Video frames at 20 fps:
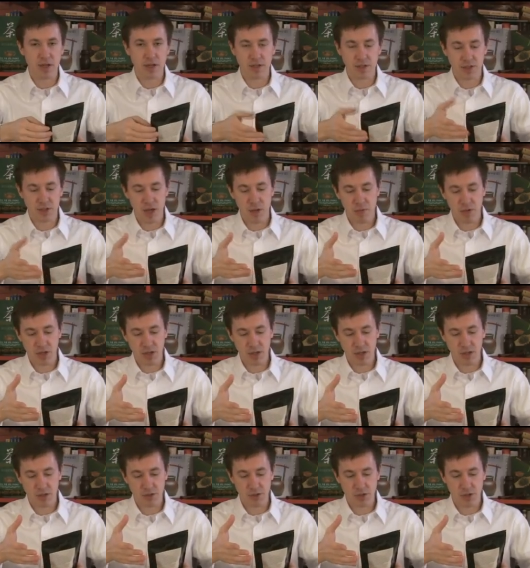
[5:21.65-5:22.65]
and
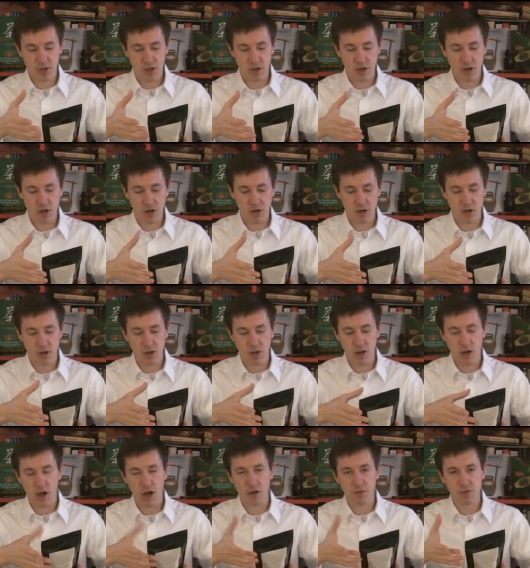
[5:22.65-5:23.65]
Assamikas are
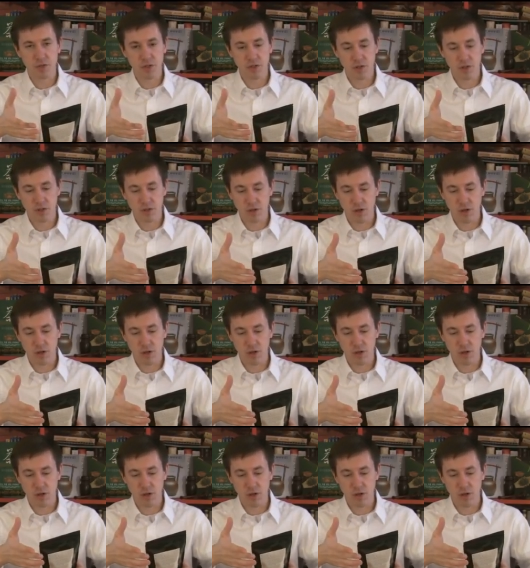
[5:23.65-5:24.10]
often